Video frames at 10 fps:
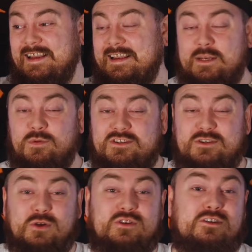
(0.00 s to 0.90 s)
he was
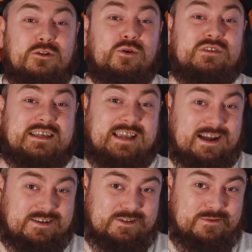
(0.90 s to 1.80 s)
too slow to
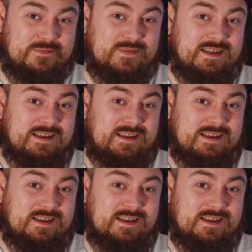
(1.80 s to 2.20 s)
catch them.